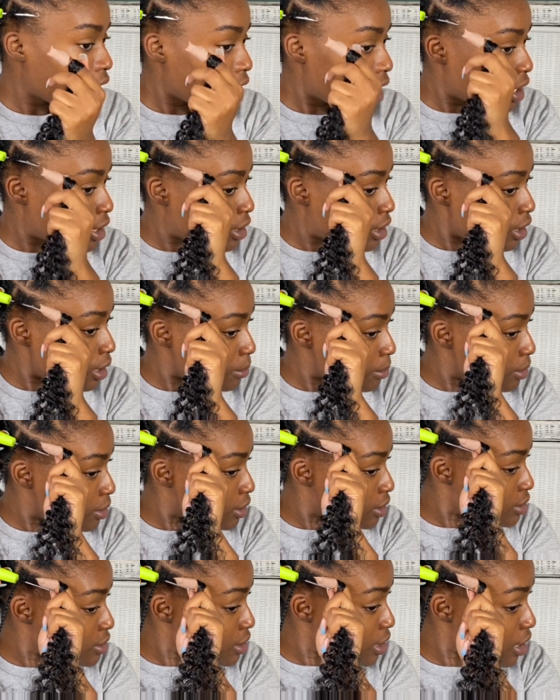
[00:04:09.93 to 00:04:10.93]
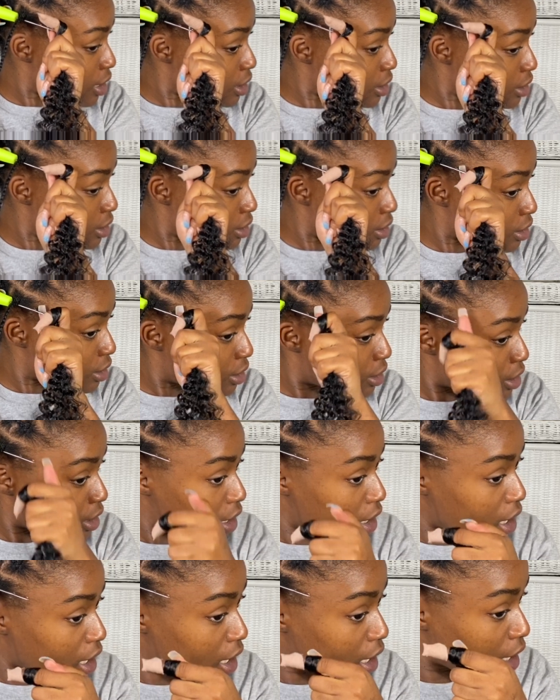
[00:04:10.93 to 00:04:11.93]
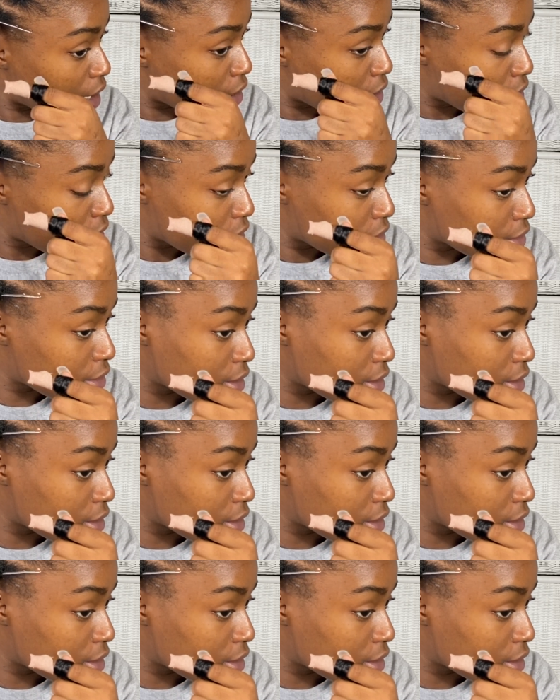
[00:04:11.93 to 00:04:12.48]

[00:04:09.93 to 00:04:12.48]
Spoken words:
and then I'm gonna take the hair,